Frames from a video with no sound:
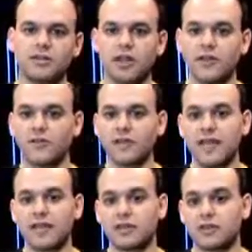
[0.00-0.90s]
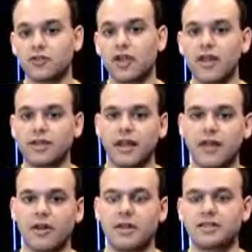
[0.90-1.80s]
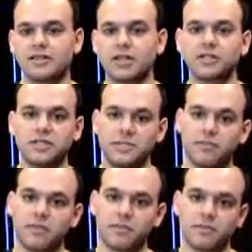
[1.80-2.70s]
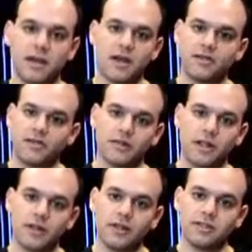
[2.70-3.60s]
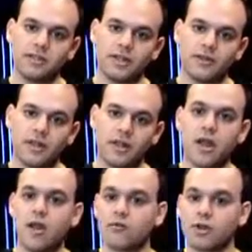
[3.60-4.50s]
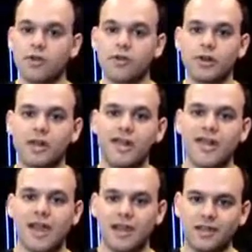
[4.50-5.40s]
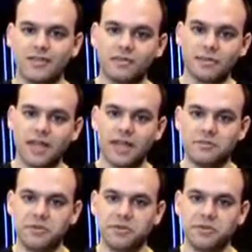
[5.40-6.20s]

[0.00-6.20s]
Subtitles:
Don't forget that trial and error is such an important part of audio engineering, recording and even playing